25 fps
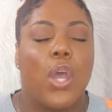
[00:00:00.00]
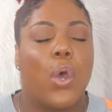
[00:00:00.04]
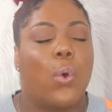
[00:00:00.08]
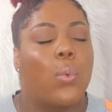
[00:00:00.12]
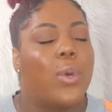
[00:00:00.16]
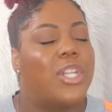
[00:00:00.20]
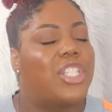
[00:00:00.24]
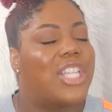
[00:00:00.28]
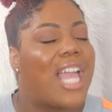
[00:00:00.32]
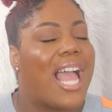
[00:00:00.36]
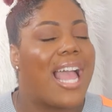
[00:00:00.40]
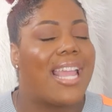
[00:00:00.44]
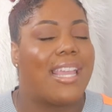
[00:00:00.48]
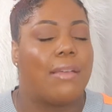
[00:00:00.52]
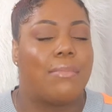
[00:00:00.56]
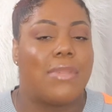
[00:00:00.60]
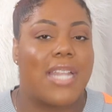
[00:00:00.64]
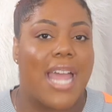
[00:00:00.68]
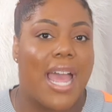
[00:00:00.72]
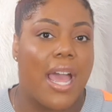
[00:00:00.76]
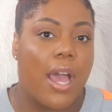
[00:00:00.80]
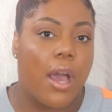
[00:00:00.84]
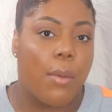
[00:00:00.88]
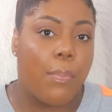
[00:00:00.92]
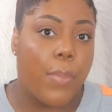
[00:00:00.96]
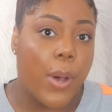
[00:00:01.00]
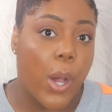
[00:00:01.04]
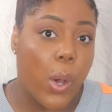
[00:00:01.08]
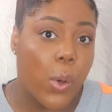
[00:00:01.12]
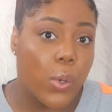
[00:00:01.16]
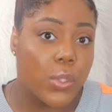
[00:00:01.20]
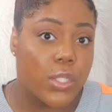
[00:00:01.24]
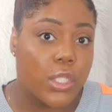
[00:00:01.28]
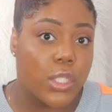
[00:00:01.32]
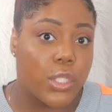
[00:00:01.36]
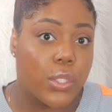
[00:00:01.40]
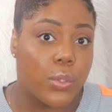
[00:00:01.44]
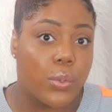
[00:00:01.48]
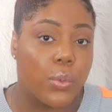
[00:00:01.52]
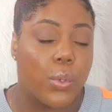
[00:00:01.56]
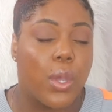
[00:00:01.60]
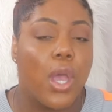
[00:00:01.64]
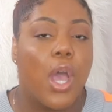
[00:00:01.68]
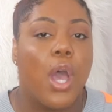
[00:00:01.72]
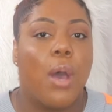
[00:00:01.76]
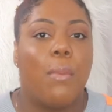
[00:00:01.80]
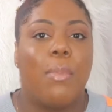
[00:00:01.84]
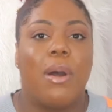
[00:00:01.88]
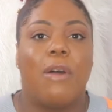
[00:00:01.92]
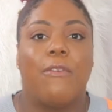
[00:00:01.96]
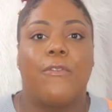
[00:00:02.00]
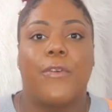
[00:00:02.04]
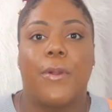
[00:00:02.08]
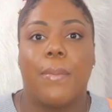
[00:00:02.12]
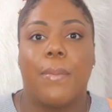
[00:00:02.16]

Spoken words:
which I am not opposed to, but for